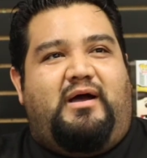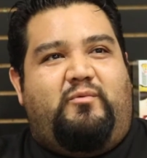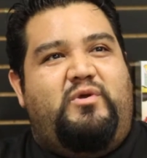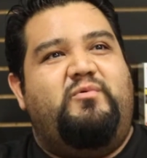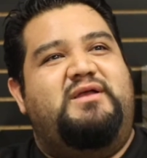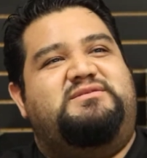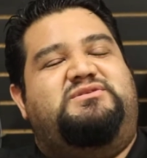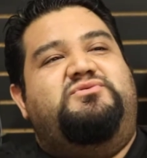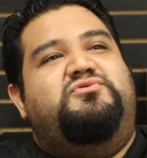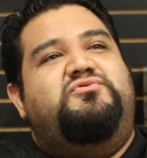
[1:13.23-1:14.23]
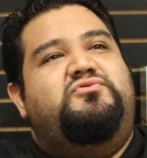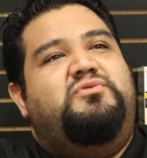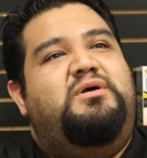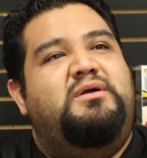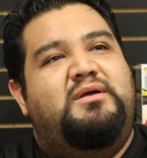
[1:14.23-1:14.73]
we went
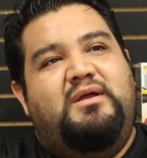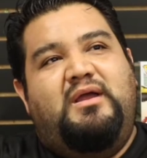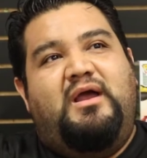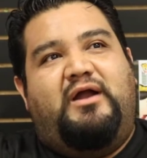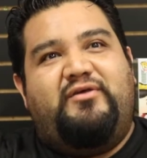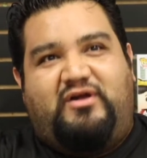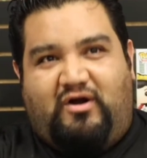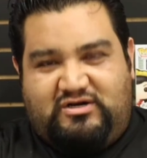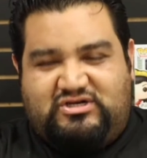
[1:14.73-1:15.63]
to another card